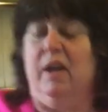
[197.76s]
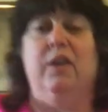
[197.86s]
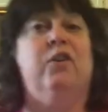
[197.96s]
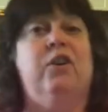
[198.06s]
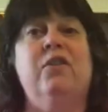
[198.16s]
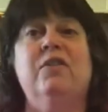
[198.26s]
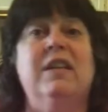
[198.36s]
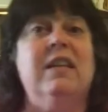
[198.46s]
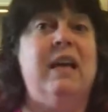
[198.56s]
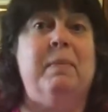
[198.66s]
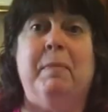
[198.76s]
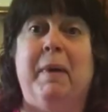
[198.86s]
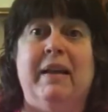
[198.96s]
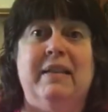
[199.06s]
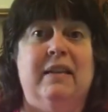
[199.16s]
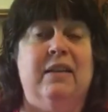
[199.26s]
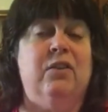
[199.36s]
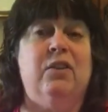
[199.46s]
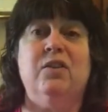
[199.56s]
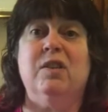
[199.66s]
You can use any type of pasta.
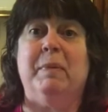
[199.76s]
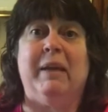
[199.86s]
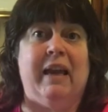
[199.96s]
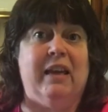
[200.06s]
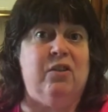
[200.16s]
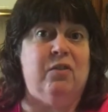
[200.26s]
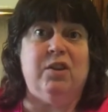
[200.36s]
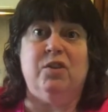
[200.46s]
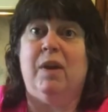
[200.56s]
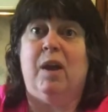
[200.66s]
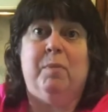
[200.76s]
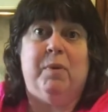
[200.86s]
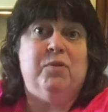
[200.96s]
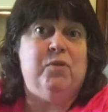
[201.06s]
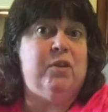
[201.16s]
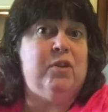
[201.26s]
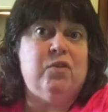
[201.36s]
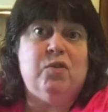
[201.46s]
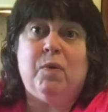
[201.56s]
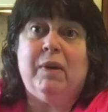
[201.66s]
You can do spaghetti, you can do elbows, you can
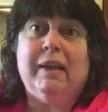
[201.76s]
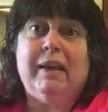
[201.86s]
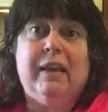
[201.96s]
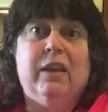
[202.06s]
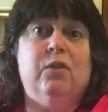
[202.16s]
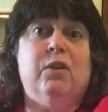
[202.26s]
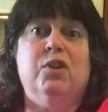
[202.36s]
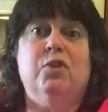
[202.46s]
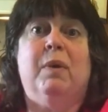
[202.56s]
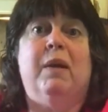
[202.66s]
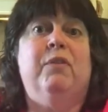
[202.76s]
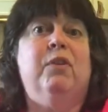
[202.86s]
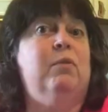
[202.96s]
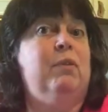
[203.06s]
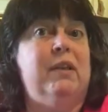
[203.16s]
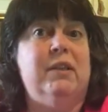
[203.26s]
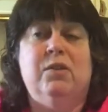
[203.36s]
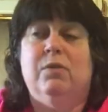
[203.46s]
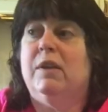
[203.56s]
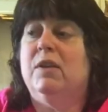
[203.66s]
do tortellini, you can do raviolis,
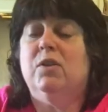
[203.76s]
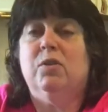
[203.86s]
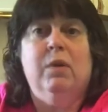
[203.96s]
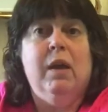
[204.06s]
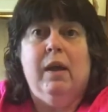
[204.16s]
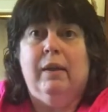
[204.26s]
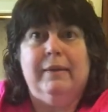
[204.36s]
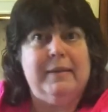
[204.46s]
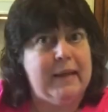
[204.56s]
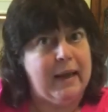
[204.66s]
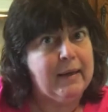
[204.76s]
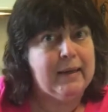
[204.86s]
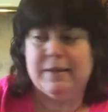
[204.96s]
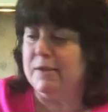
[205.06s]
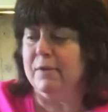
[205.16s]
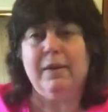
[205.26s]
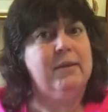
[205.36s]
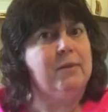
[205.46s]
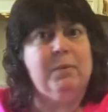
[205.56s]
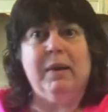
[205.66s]
you can do lasagnas, you
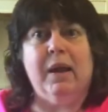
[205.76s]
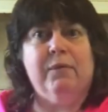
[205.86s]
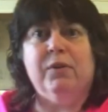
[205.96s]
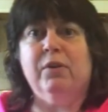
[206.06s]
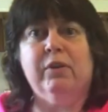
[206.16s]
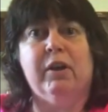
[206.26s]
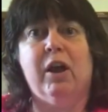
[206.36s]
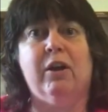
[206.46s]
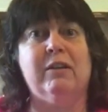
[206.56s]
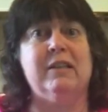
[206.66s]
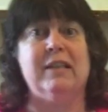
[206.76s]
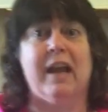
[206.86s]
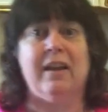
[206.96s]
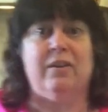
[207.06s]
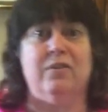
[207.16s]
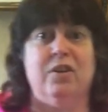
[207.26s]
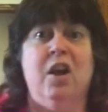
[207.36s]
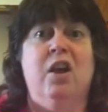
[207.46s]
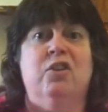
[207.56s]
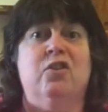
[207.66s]
can do whatever your little heart desires. So
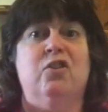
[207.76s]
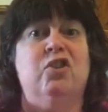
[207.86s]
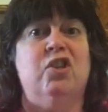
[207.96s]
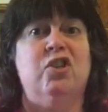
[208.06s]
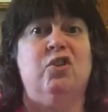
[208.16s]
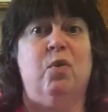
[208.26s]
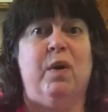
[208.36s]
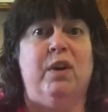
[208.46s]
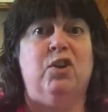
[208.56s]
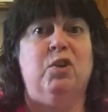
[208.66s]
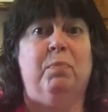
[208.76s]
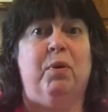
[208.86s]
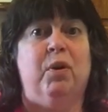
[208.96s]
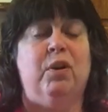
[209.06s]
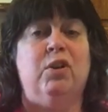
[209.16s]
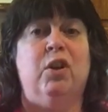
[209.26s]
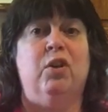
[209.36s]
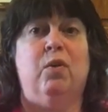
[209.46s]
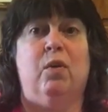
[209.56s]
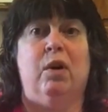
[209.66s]
you're just going to put
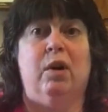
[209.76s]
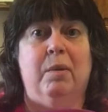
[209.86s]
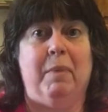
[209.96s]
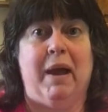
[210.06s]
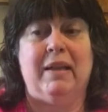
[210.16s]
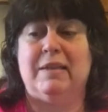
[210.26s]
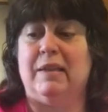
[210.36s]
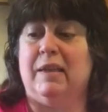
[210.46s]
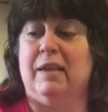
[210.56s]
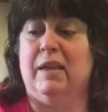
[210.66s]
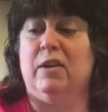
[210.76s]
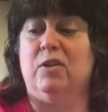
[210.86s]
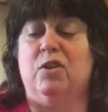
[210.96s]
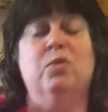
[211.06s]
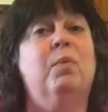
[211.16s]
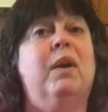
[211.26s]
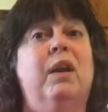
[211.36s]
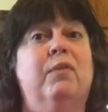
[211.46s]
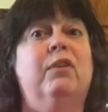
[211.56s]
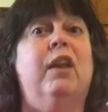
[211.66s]
your pasta in here to
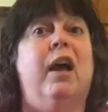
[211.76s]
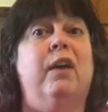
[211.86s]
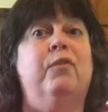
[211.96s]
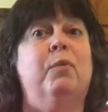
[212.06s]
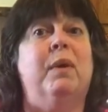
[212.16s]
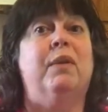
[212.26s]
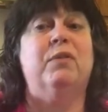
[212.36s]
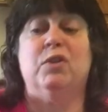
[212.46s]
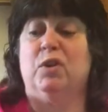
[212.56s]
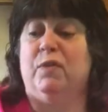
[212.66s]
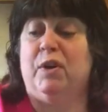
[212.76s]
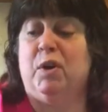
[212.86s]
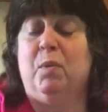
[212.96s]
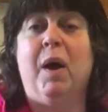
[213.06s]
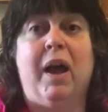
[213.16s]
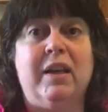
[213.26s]
whatever line for whatever serving you want.